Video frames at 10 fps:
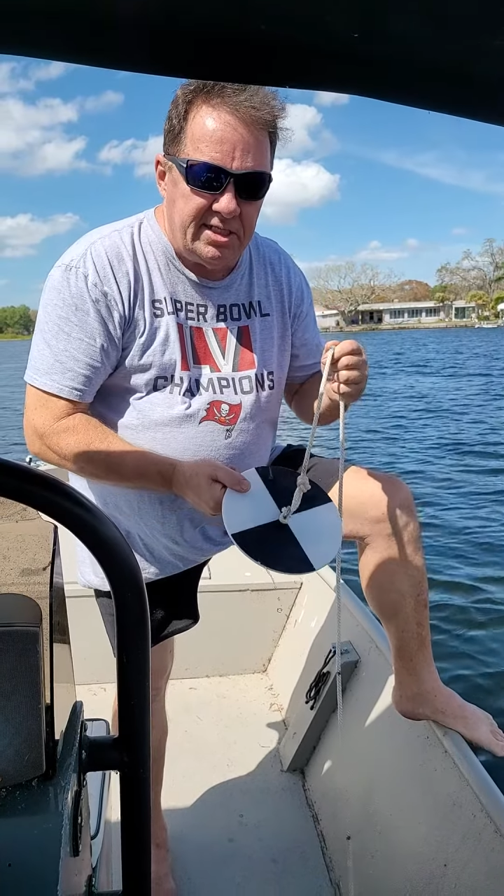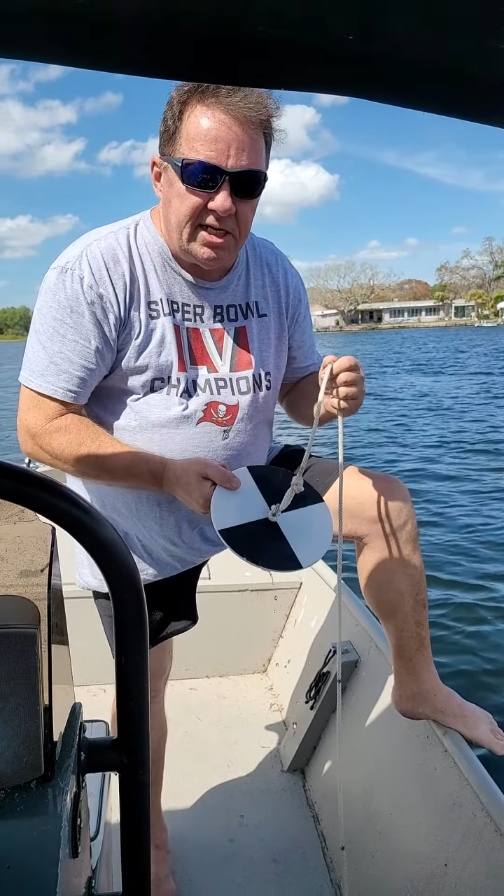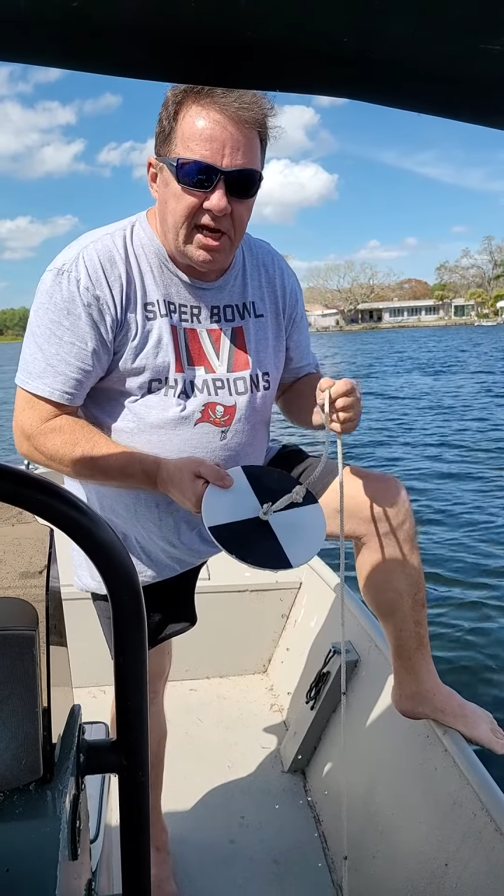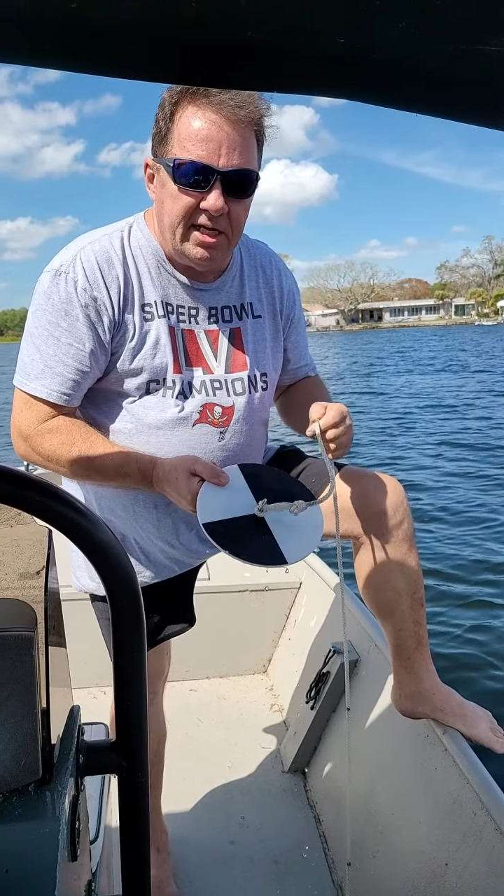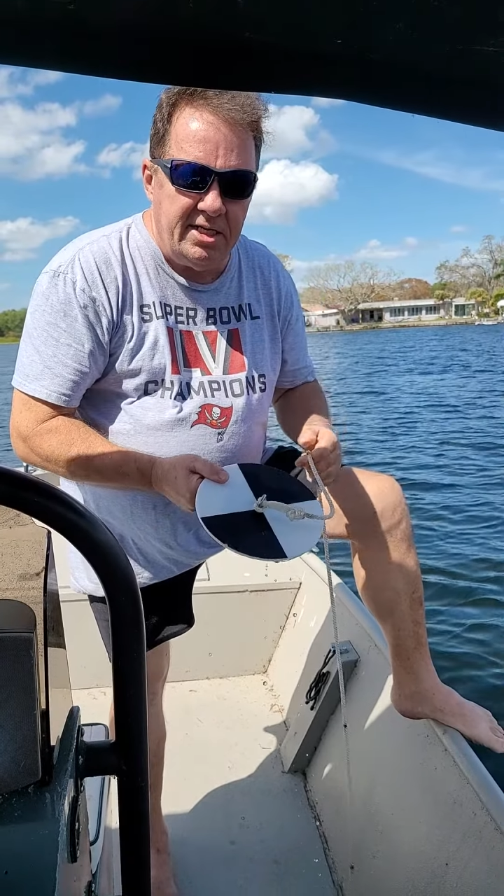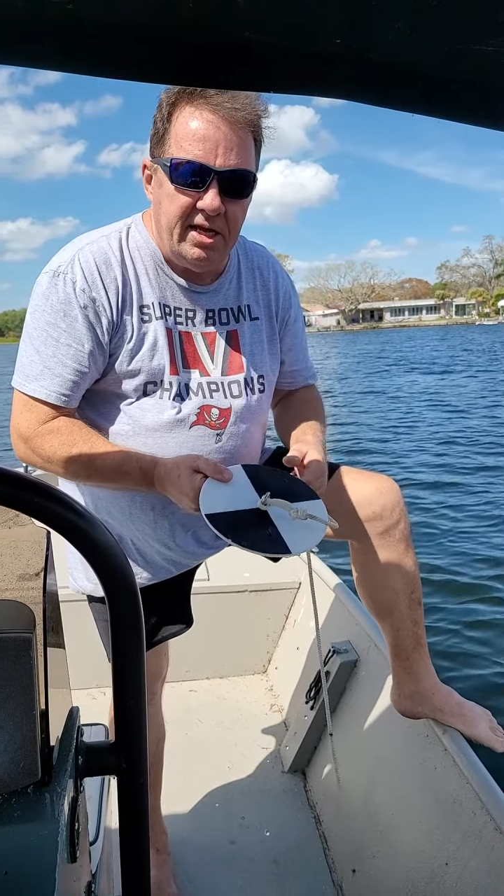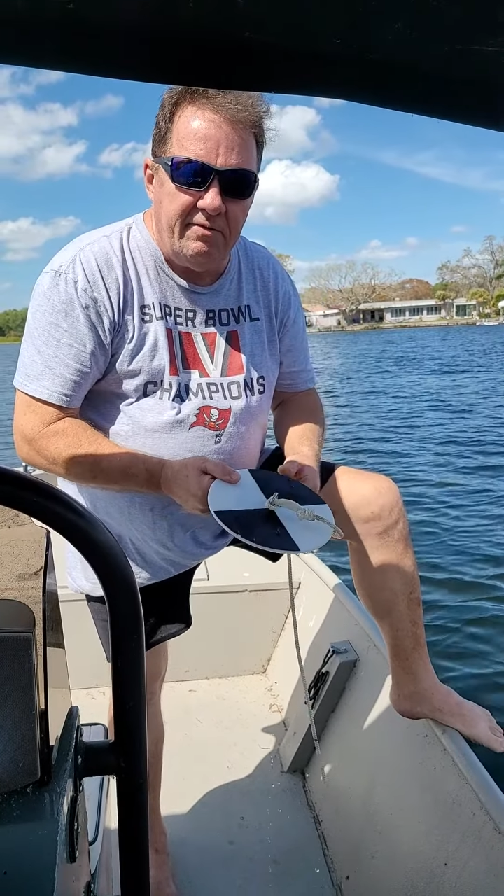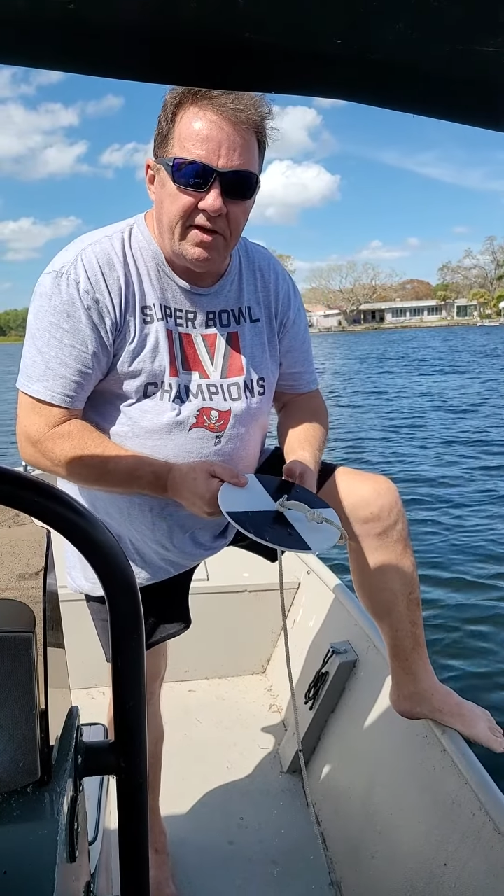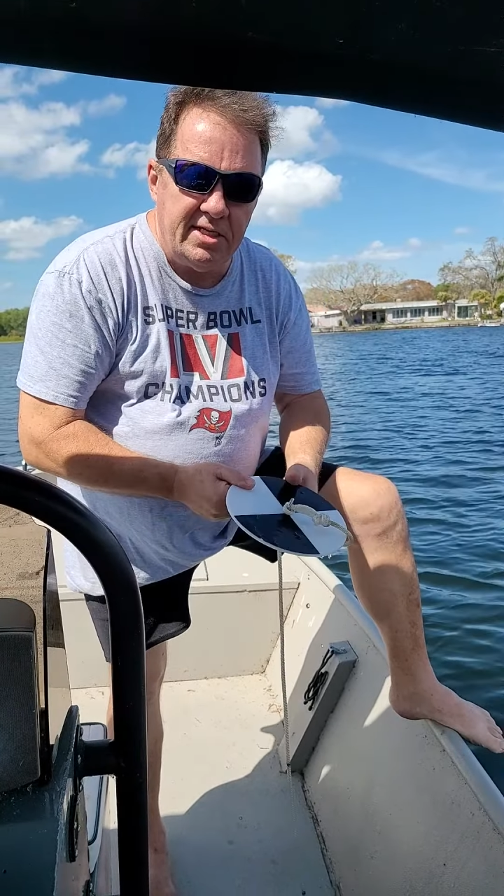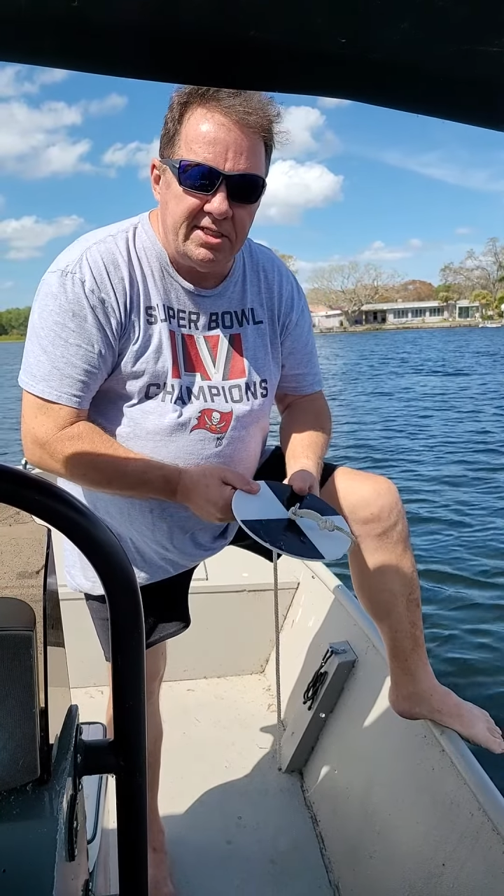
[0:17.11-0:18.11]

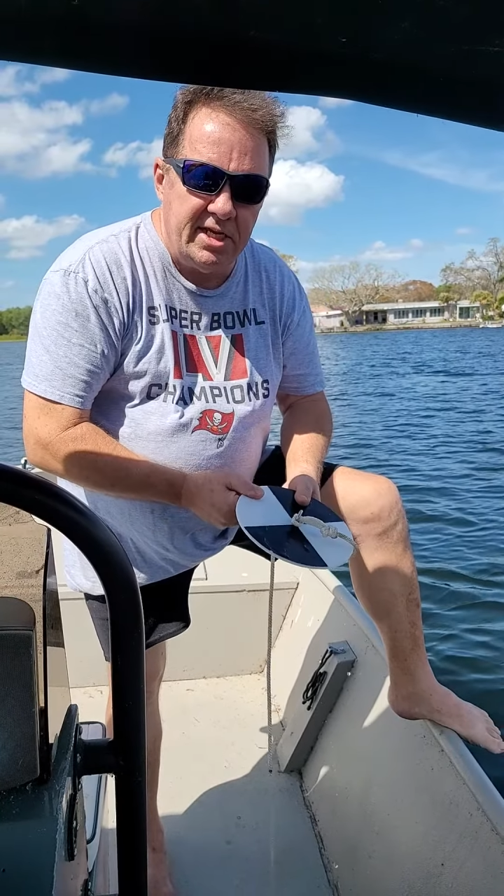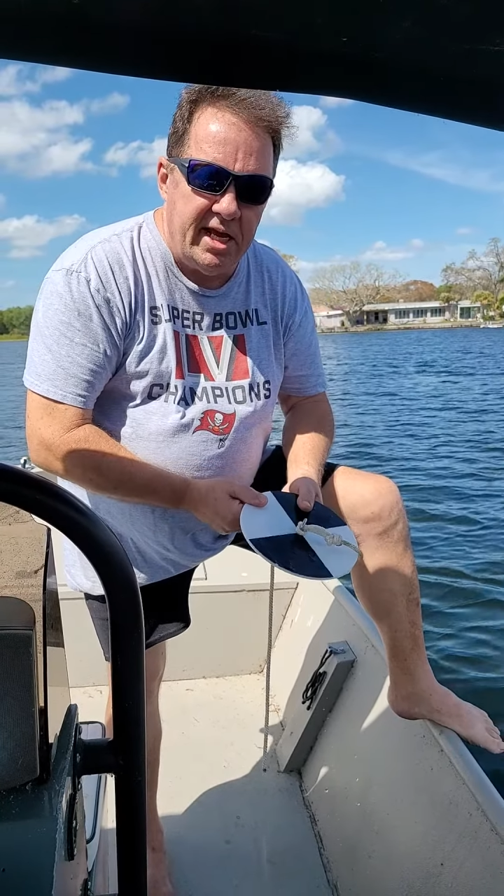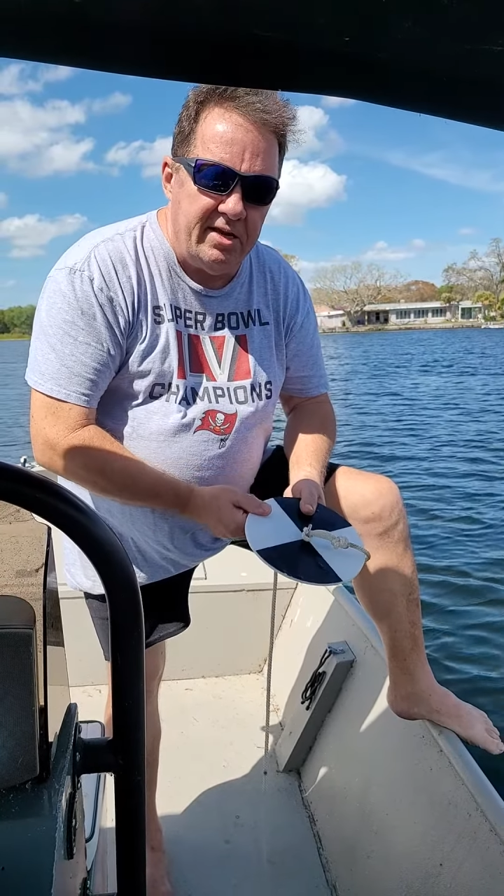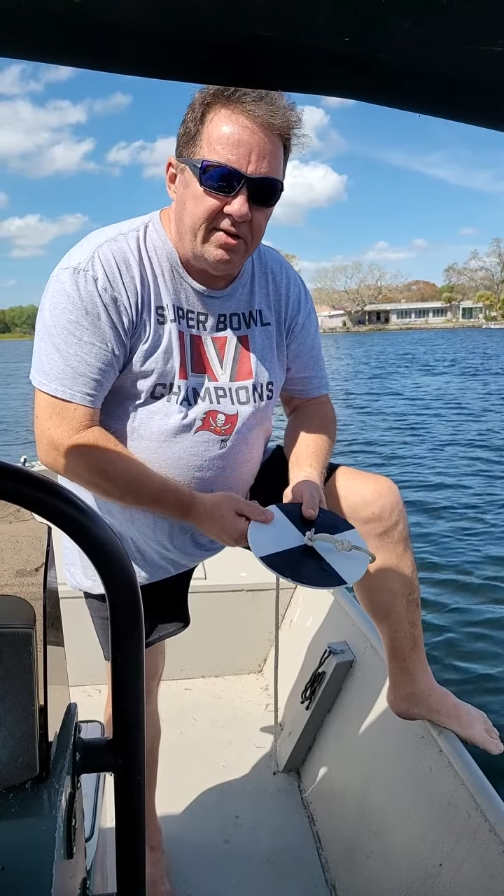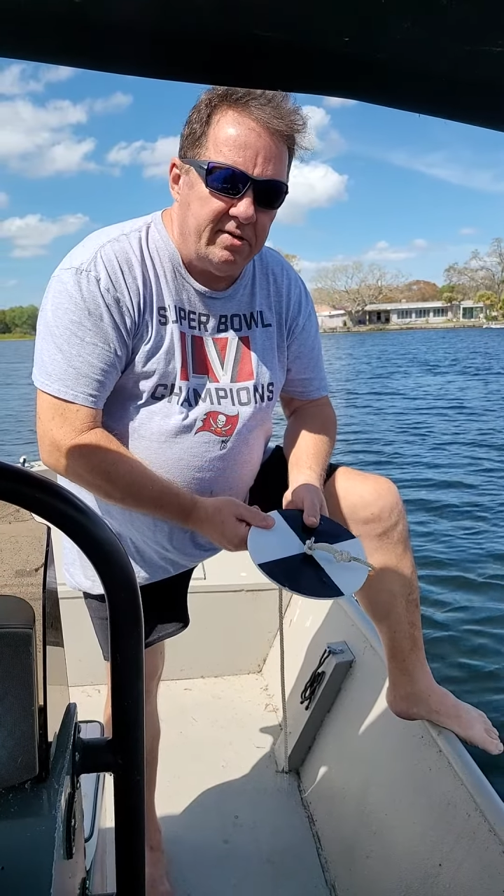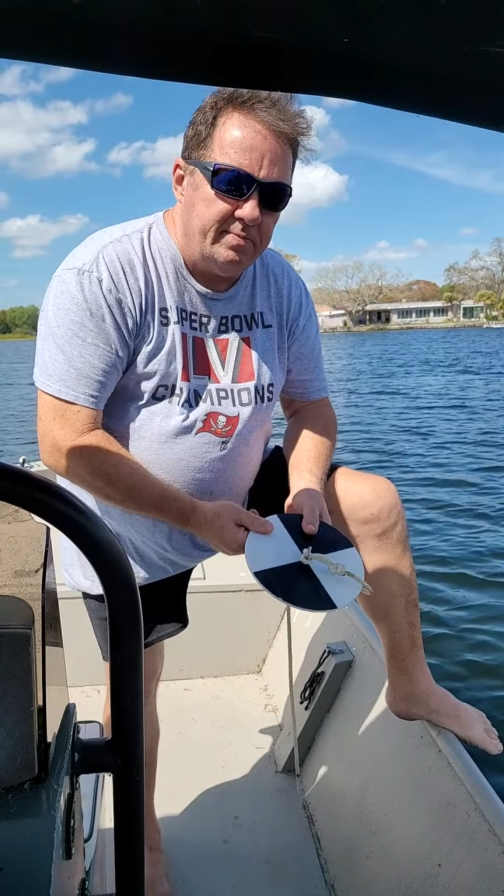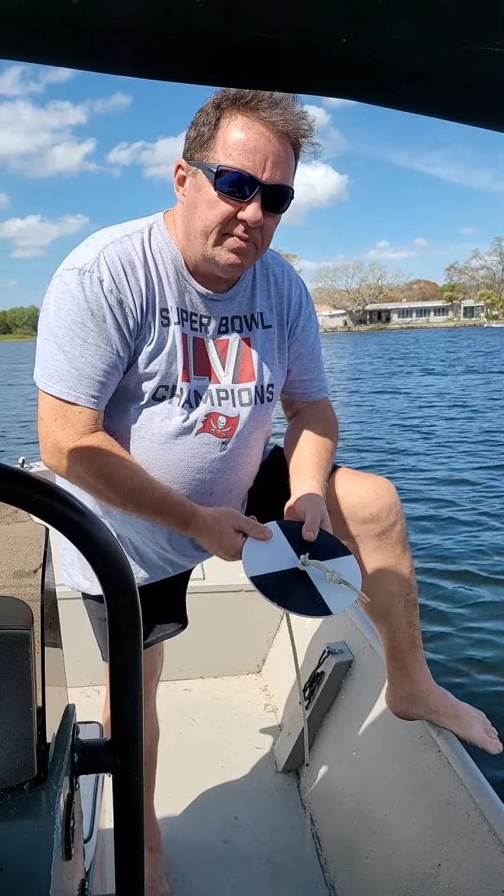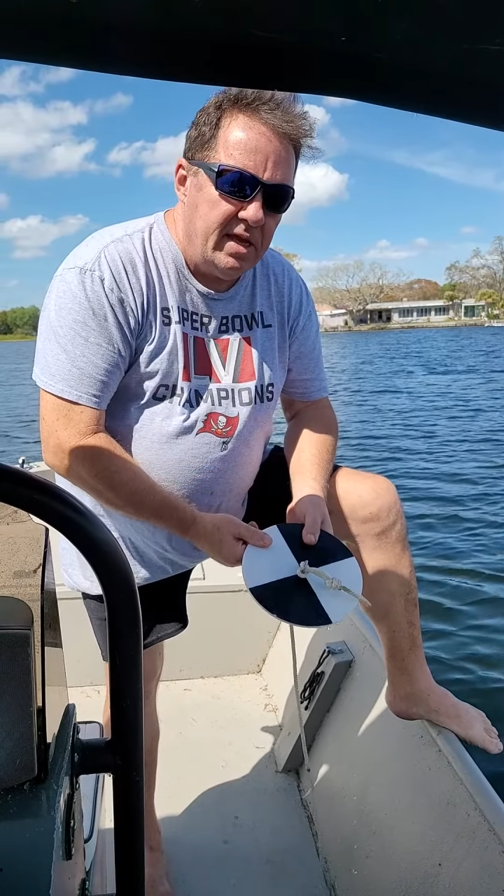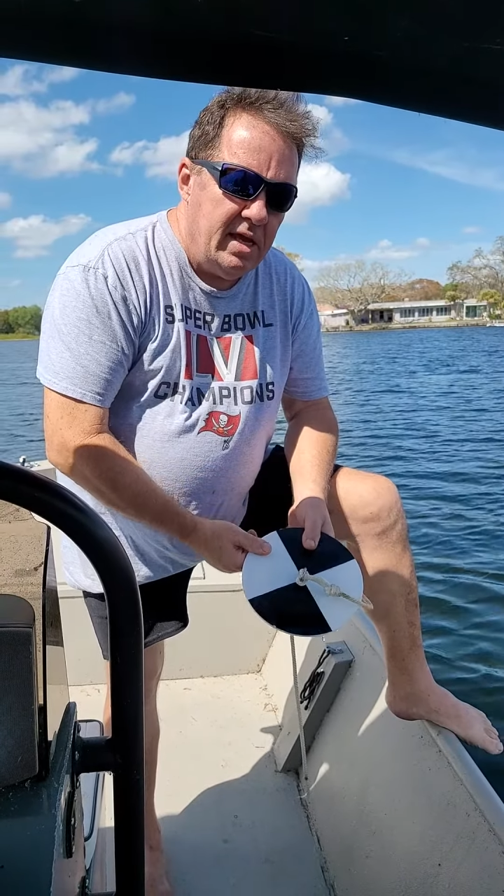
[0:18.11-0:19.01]
scientific standard.